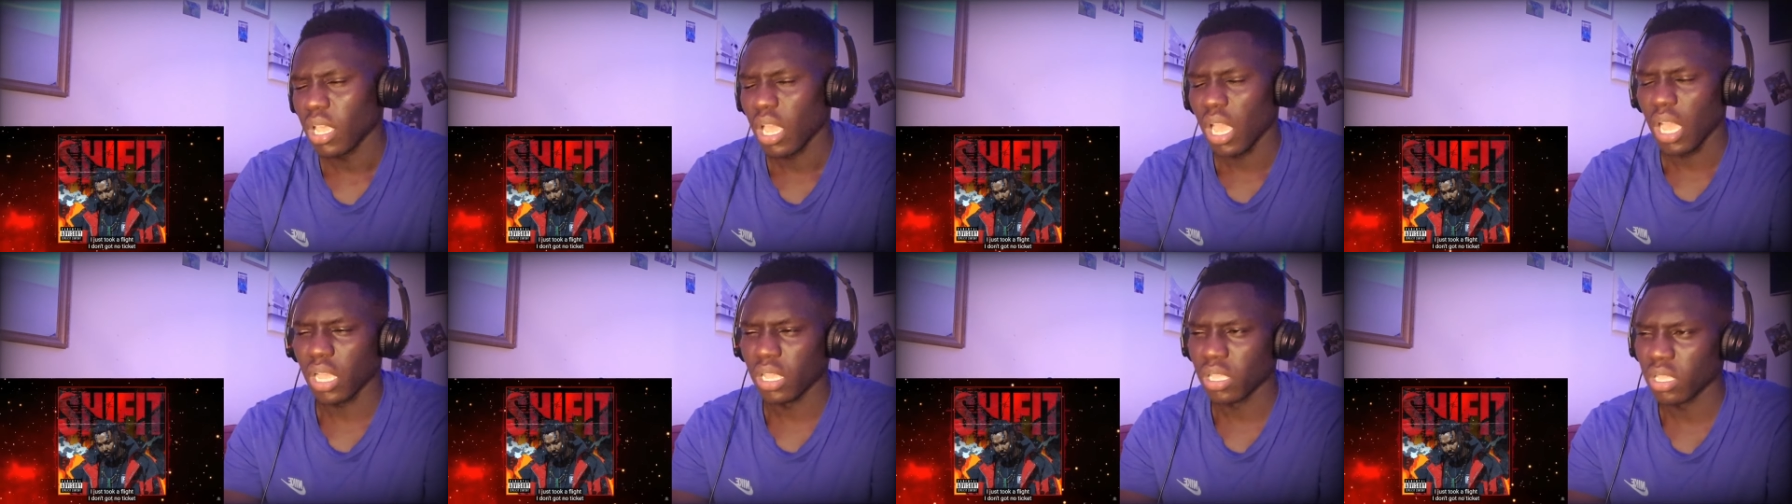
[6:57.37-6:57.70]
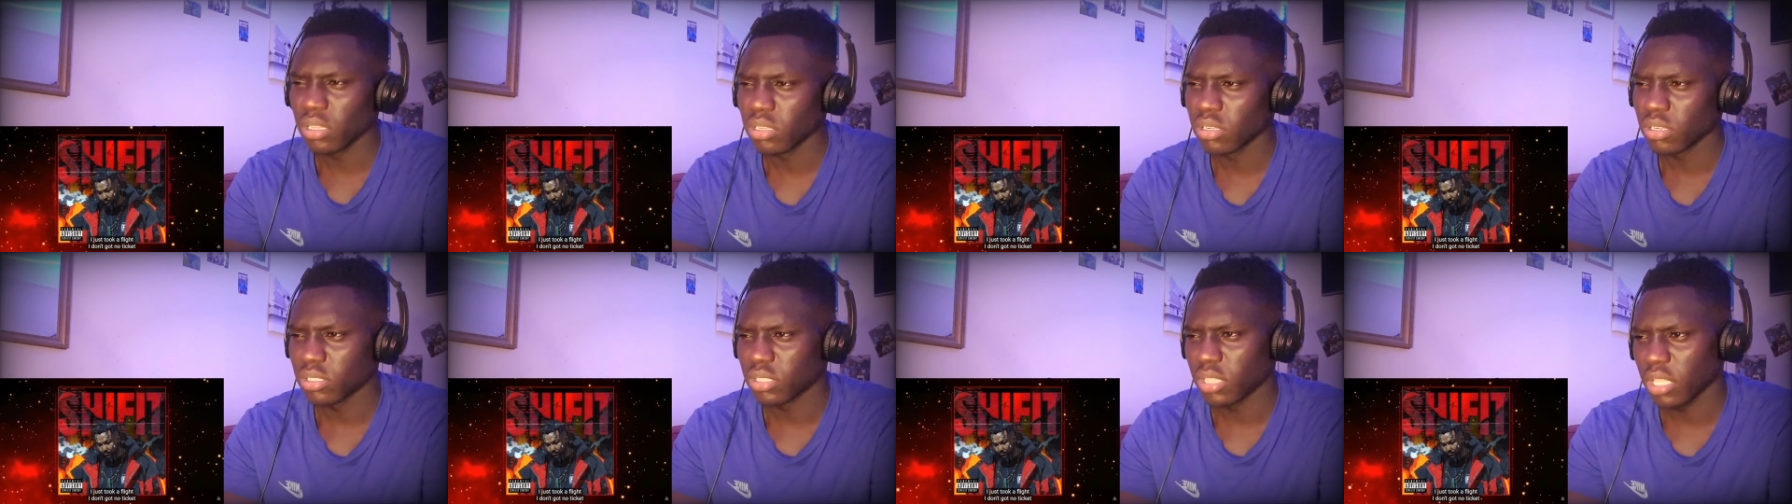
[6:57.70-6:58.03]
I don't
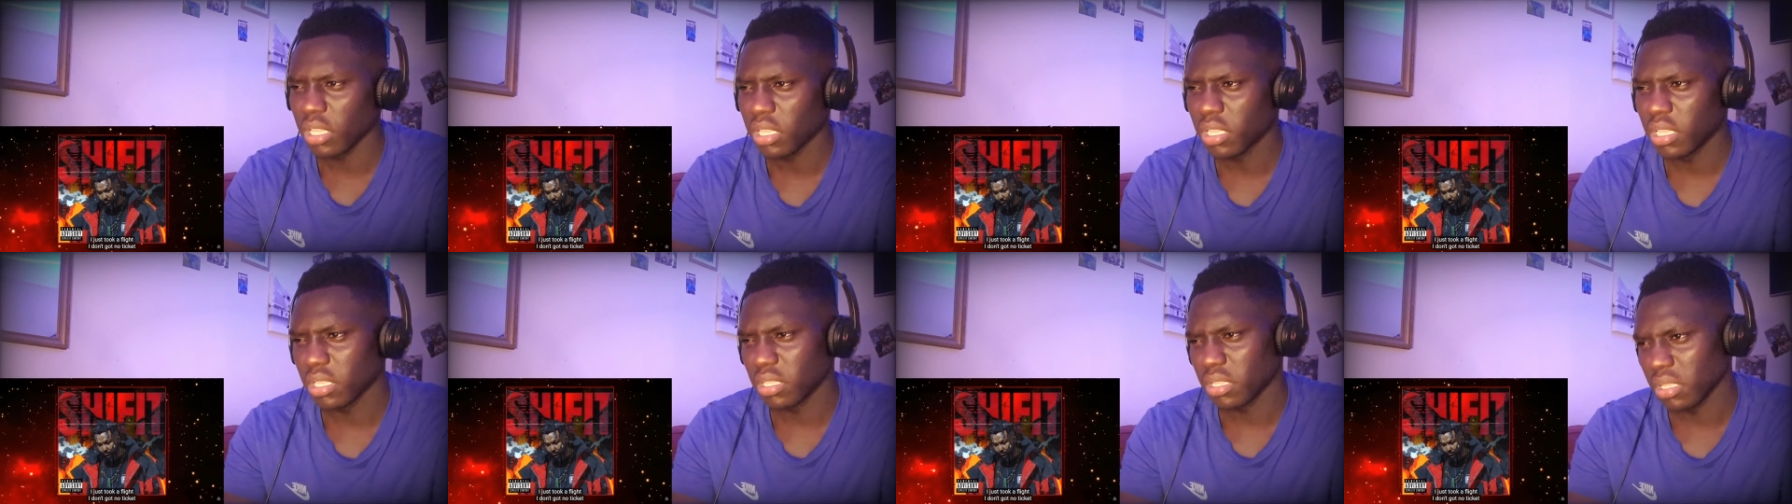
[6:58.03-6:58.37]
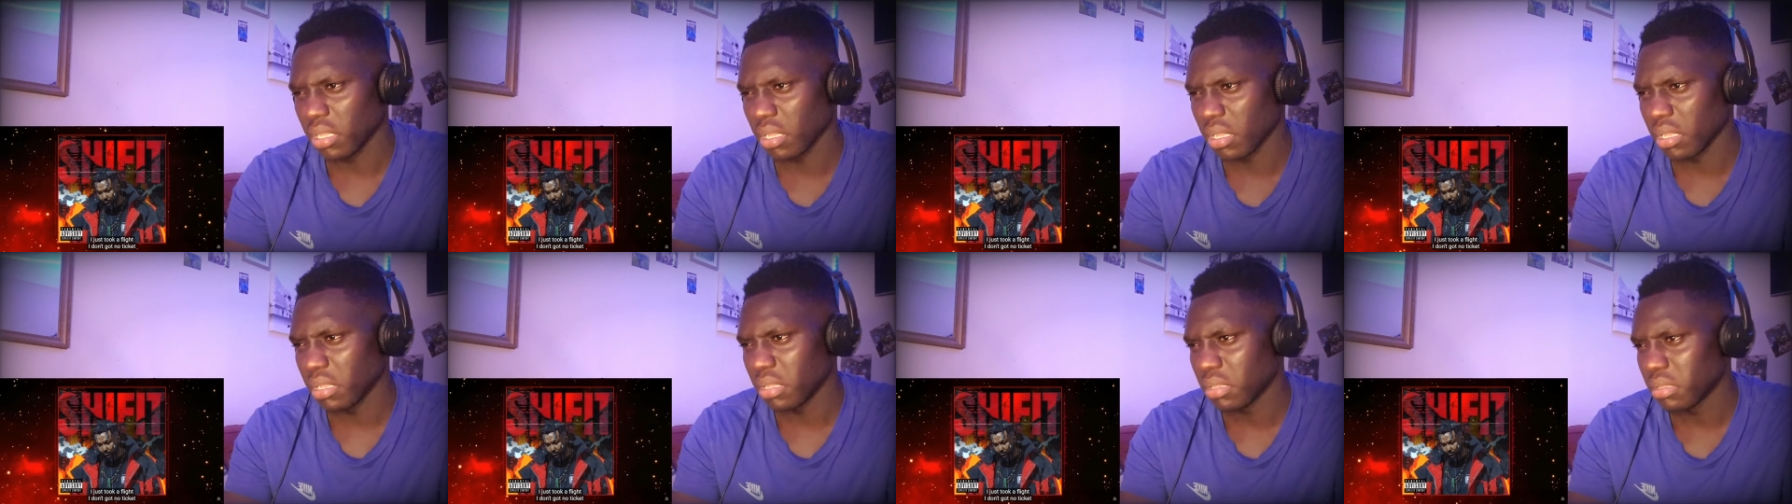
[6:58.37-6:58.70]
got no ticket. I
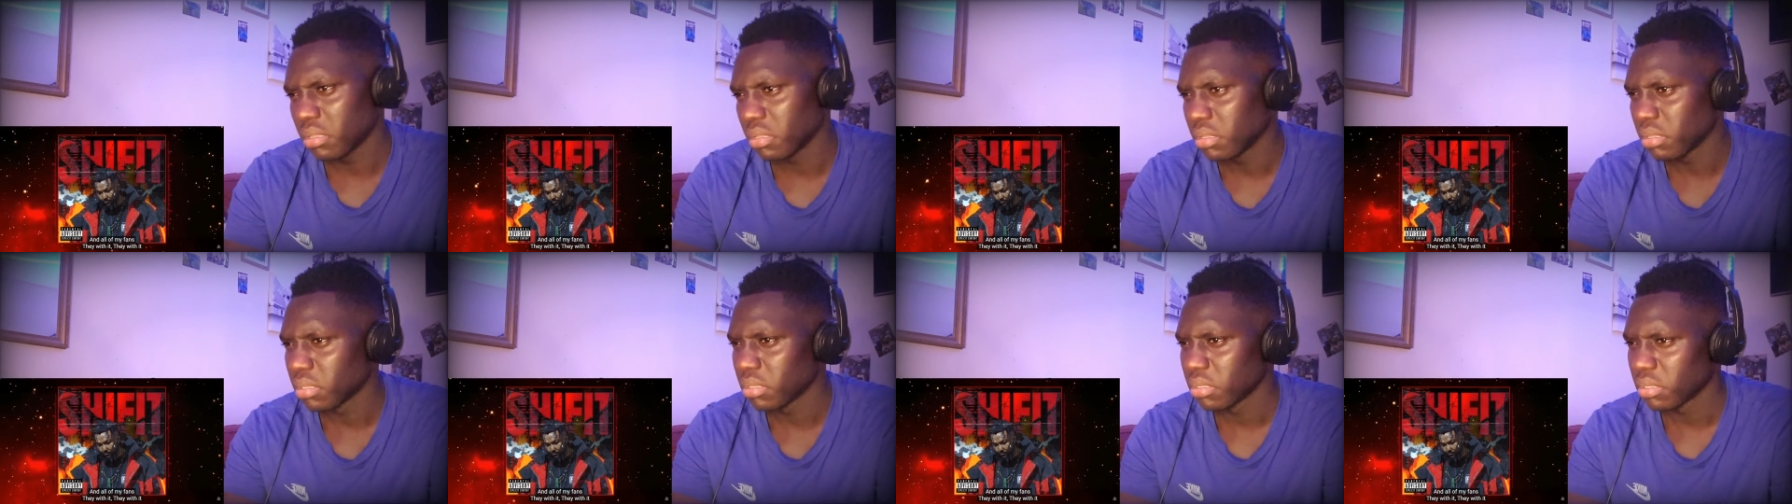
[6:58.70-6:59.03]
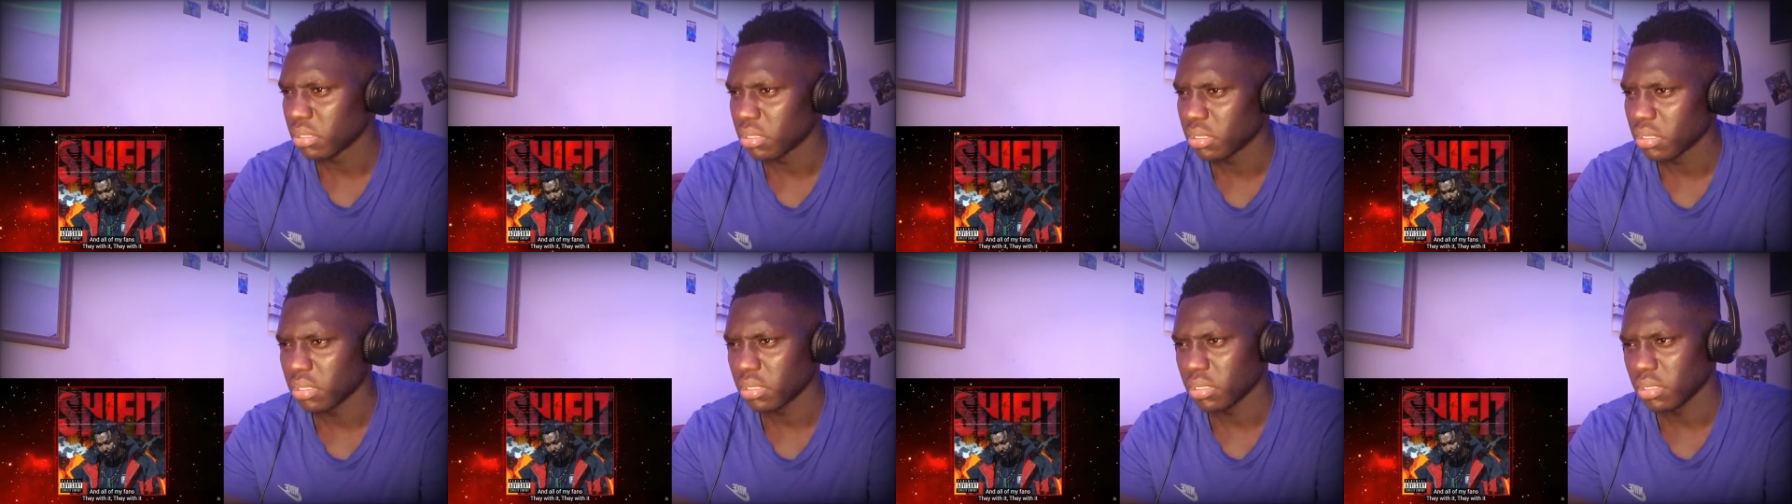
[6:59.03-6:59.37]

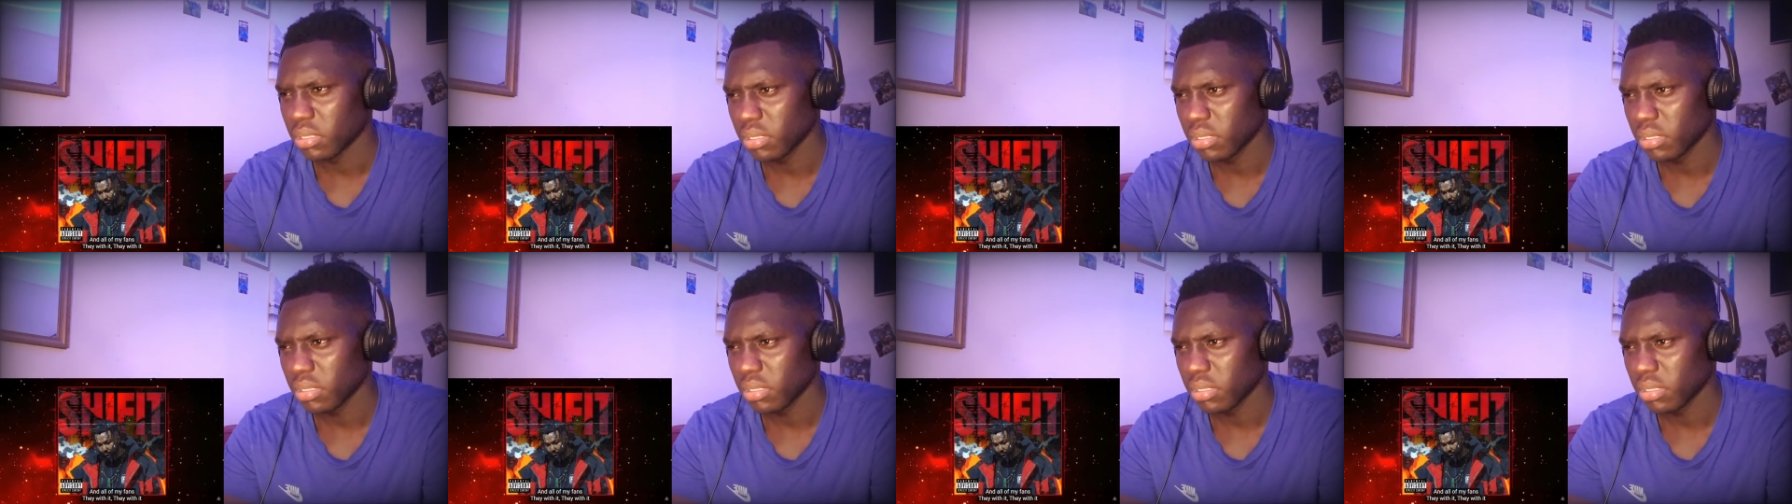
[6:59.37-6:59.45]
know all of my